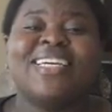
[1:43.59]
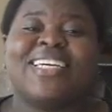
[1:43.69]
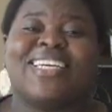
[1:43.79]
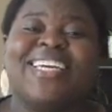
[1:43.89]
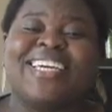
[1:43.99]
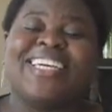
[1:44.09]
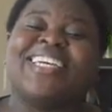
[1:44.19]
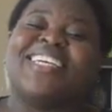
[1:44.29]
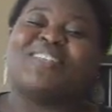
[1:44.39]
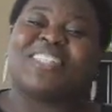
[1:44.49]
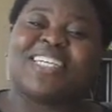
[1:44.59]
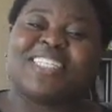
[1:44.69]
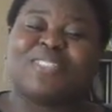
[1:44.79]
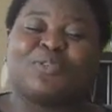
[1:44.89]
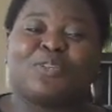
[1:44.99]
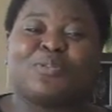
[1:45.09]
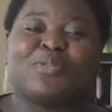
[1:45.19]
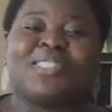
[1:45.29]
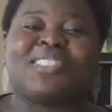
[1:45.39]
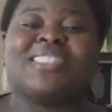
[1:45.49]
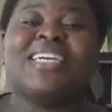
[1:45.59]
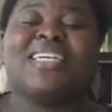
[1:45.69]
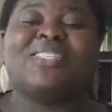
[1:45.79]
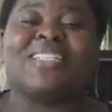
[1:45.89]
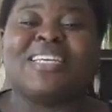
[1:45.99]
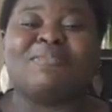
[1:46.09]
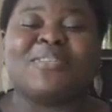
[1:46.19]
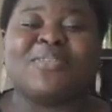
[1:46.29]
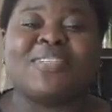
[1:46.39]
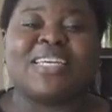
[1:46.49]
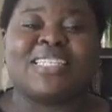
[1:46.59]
He was actually the first person to let me know that.